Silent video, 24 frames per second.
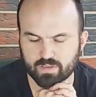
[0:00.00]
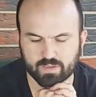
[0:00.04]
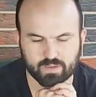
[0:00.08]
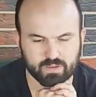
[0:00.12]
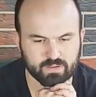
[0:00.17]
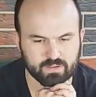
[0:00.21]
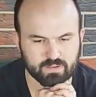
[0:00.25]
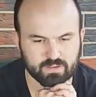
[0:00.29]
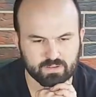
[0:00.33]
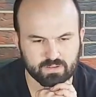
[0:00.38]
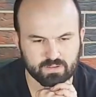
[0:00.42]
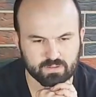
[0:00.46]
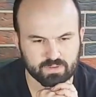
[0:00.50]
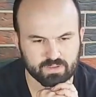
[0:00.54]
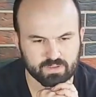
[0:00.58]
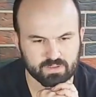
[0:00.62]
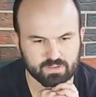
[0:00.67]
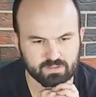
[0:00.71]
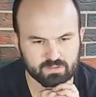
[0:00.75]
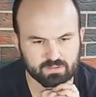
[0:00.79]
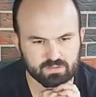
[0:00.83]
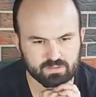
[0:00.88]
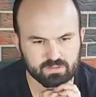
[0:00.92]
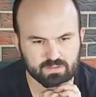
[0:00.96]
Yeah, I
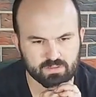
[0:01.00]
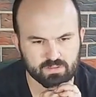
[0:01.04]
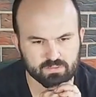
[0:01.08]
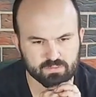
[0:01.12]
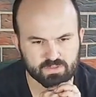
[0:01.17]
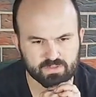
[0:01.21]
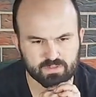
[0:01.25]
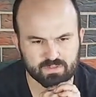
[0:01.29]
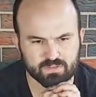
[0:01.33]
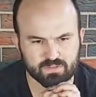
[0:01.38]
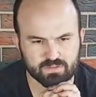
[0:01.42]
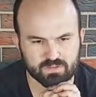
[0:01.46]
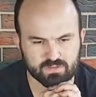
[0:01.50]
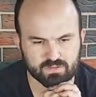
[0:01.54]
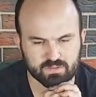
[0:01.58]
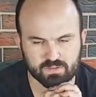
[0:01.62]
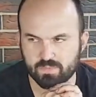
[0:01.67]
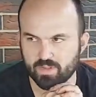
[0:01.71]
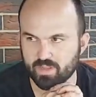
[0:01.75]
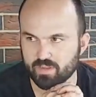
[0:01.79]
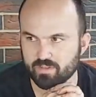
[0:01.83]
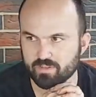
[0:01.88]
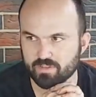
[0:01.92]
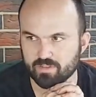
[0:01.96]
mean, I'm sure there's
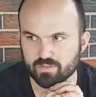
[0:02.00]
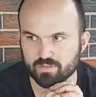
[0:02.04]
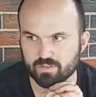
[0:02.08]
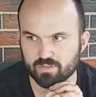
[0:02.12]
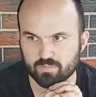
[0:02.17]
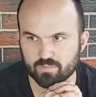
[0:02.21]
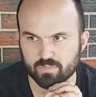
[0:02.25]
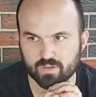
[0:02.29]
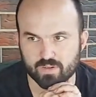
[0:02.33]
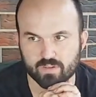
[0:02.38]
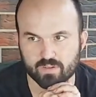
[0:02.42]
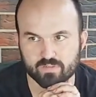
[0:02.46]
some down here somewhere.